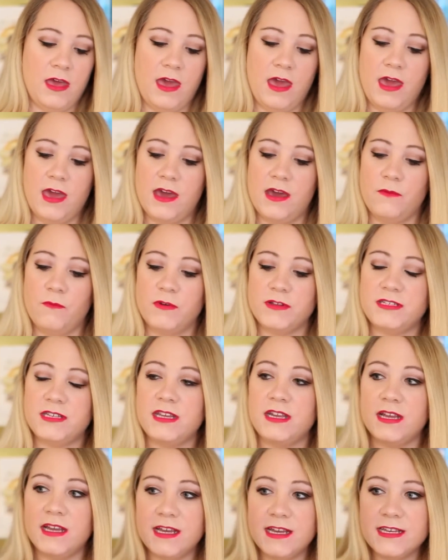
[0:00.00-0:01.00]
And what's
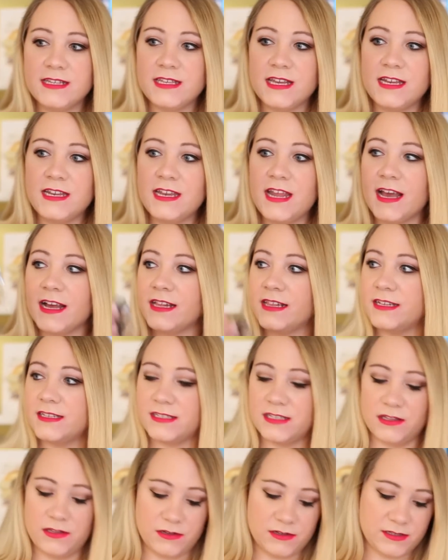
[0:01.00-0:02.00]
in it is a
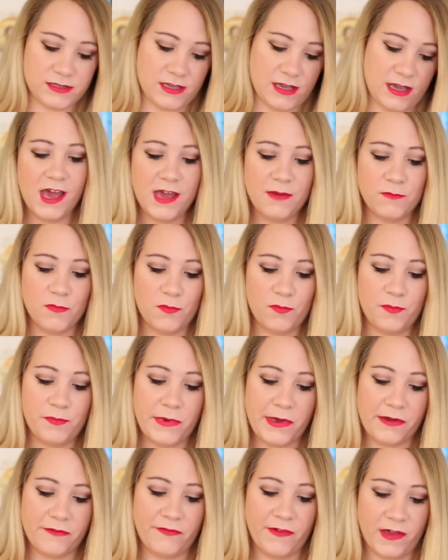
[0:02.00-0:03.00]
necklace, it looks like. I'm a
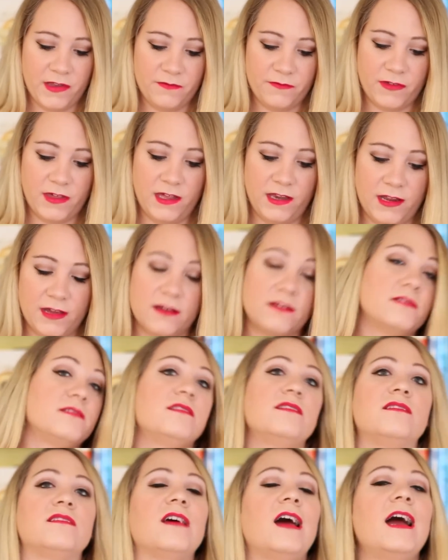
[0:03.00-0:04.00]
big fan of key
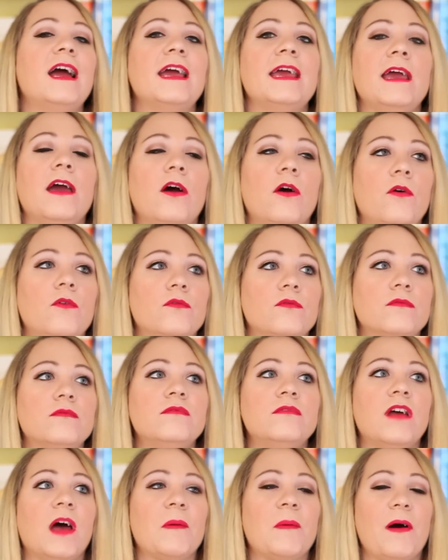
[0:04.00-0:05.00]
necklaces. I own
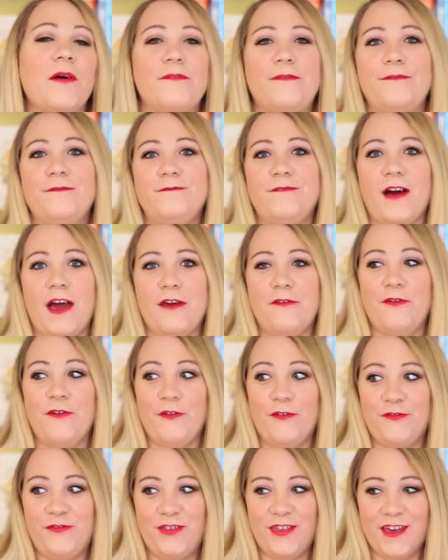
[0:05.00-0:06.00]
about 5
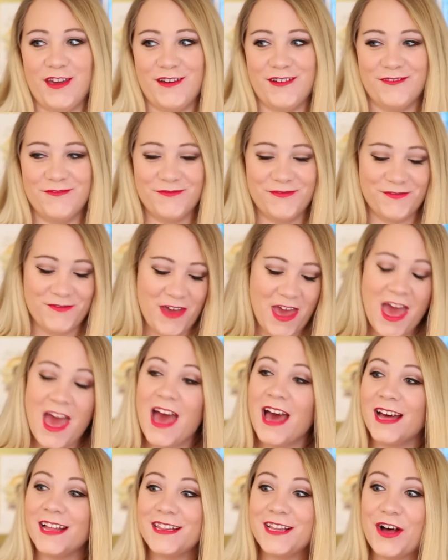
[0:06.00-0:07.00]
of them.
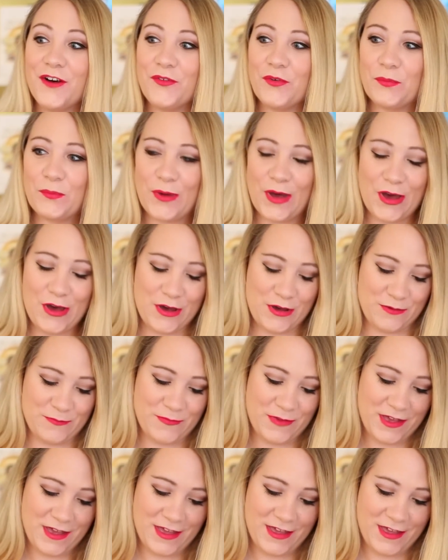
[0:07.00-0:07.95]
Love them.